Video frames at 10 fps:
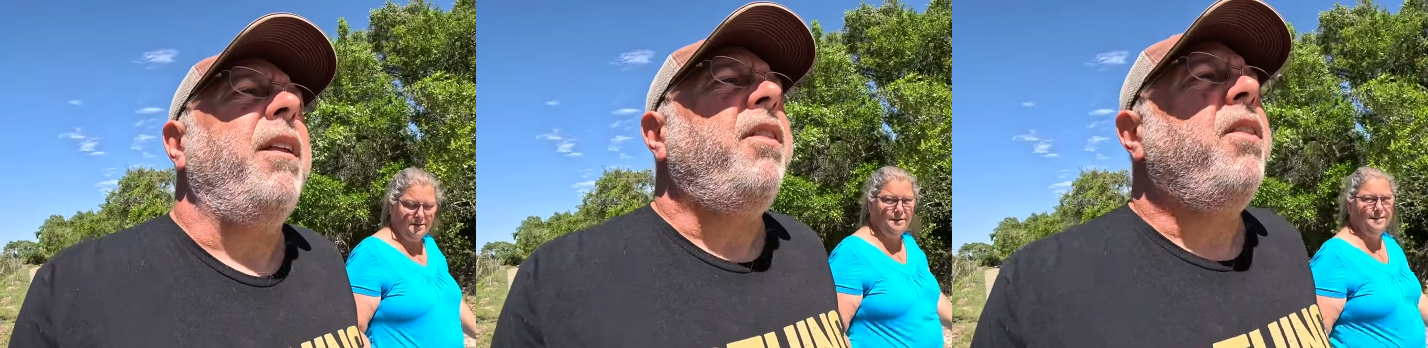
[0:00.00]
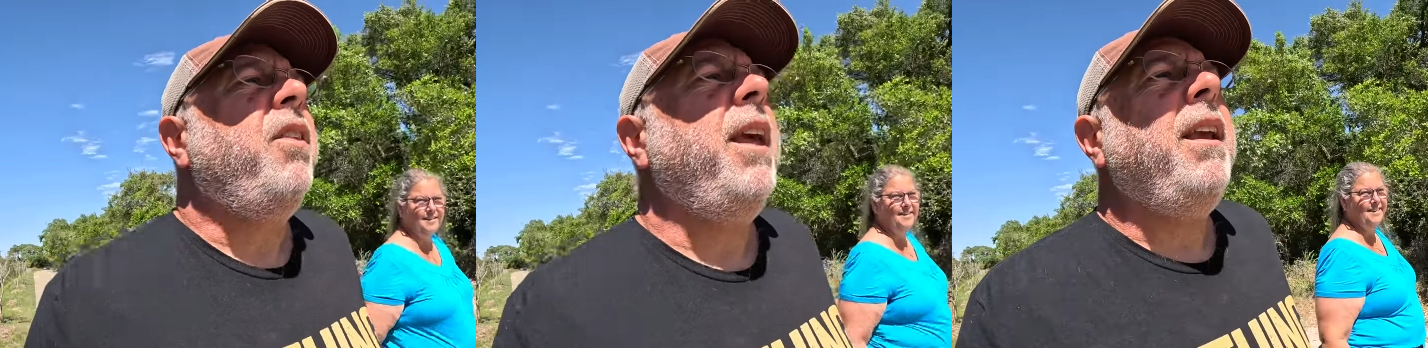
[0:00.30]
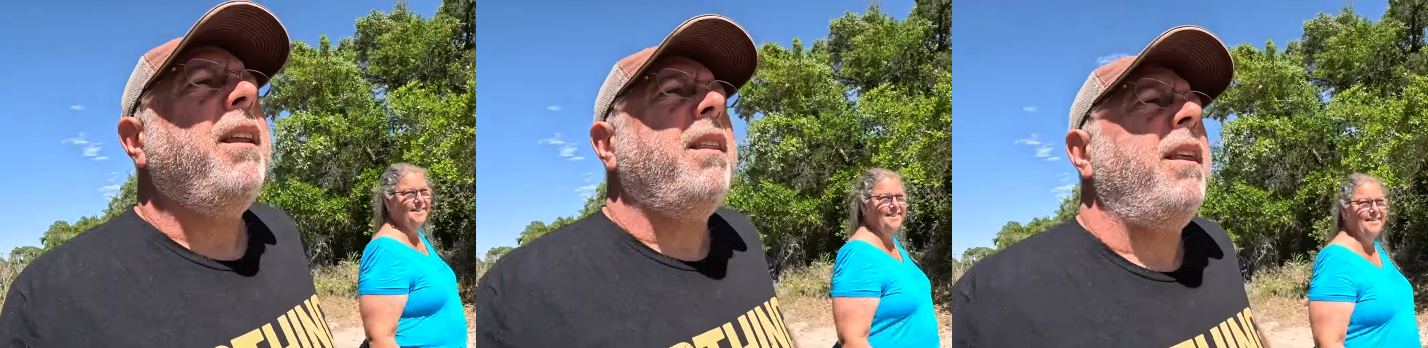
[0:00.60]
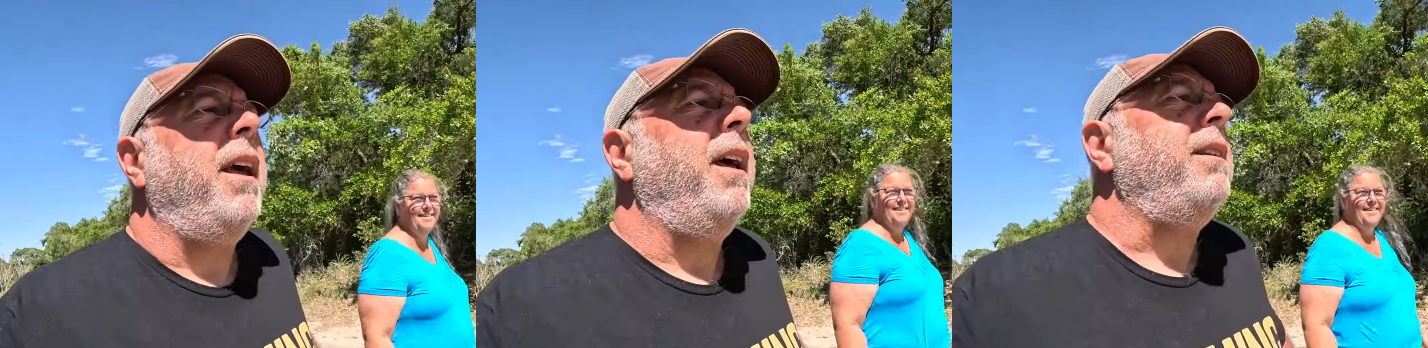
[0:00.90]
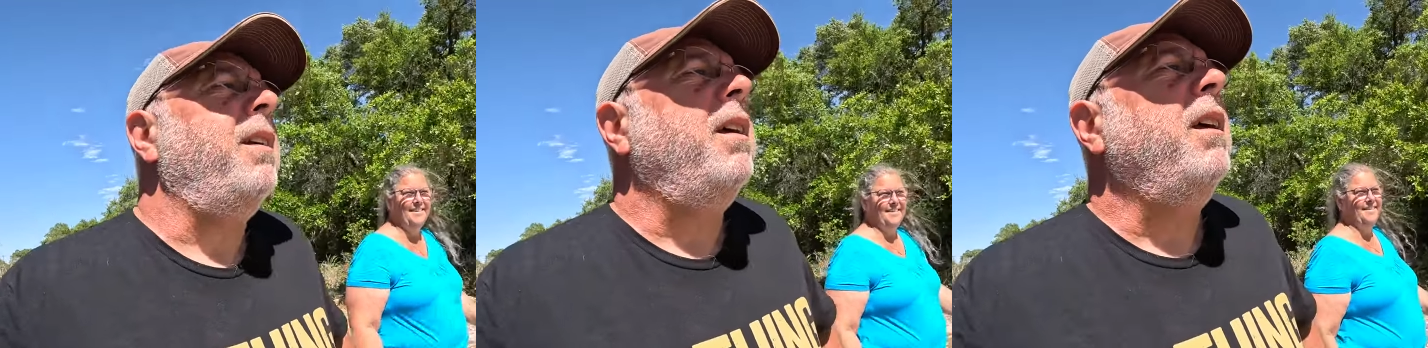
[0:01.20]
Speaker 1: I think
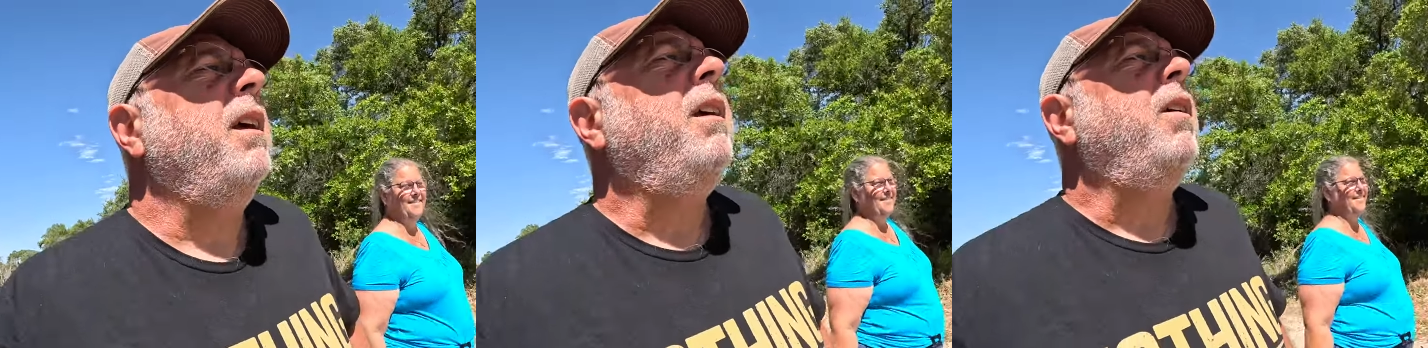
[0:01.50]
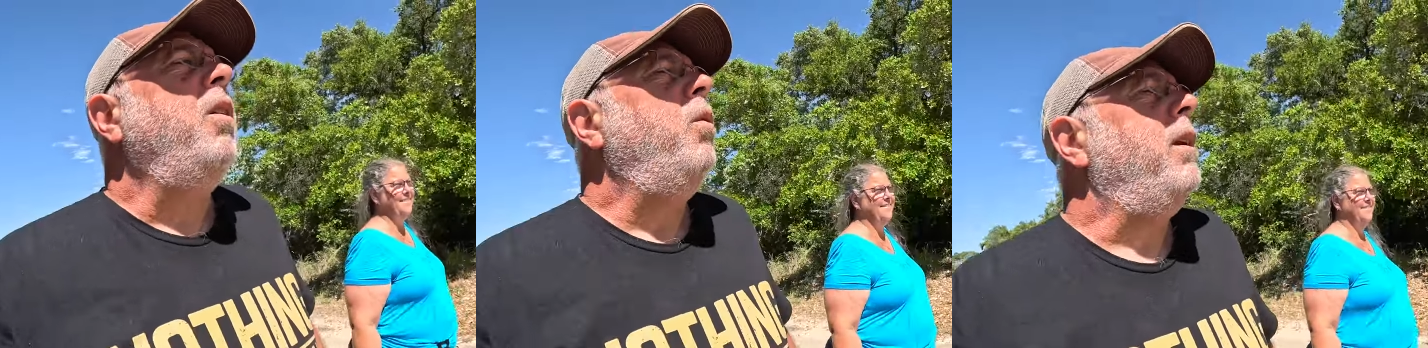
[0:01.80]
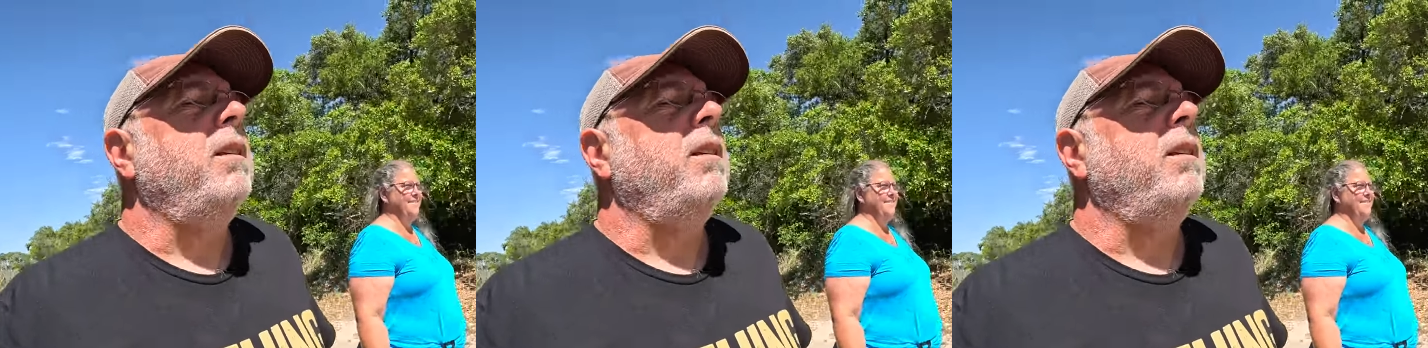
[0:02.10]
that, what